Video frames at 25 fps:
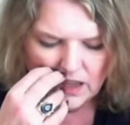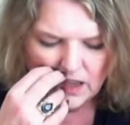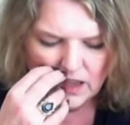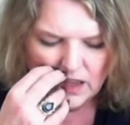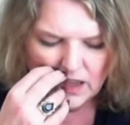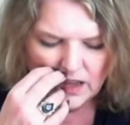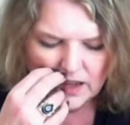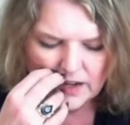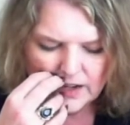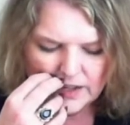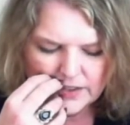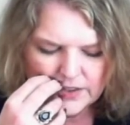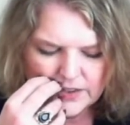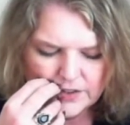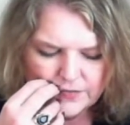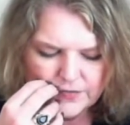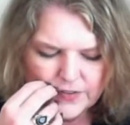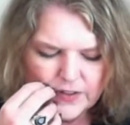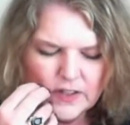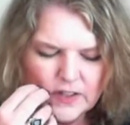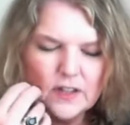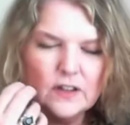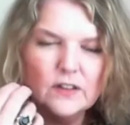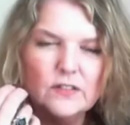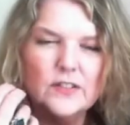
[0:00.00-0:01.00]
the
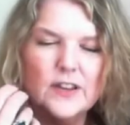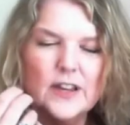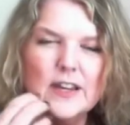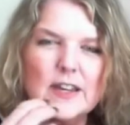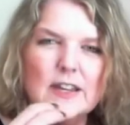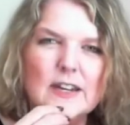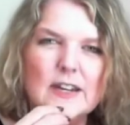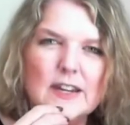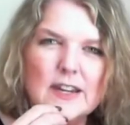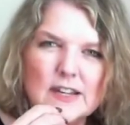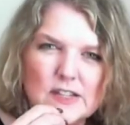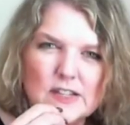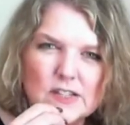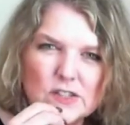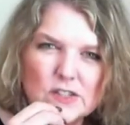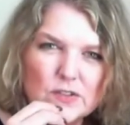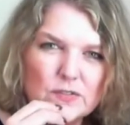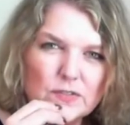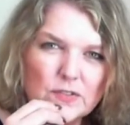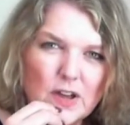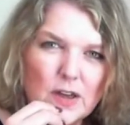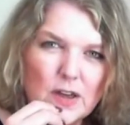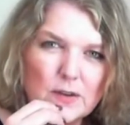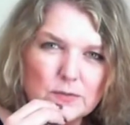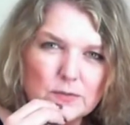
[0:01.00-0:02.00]
feeling of like an Ace of
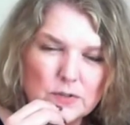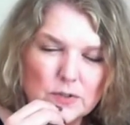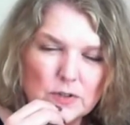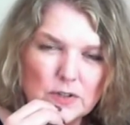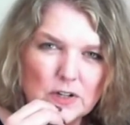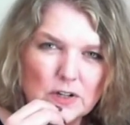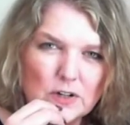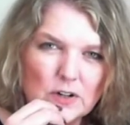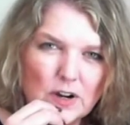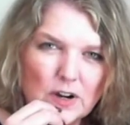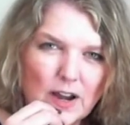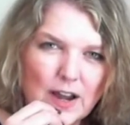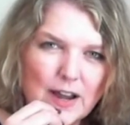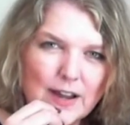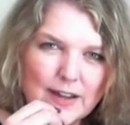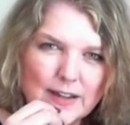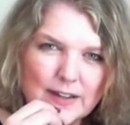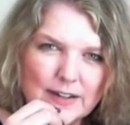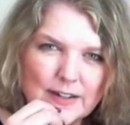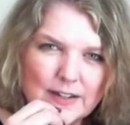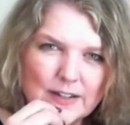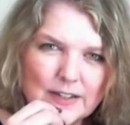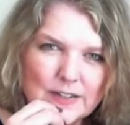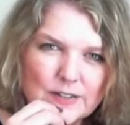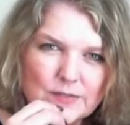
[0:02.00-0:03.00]
Cups with a crack in
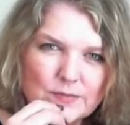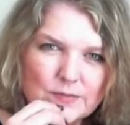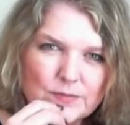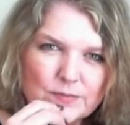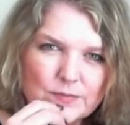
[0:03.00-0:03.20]
it.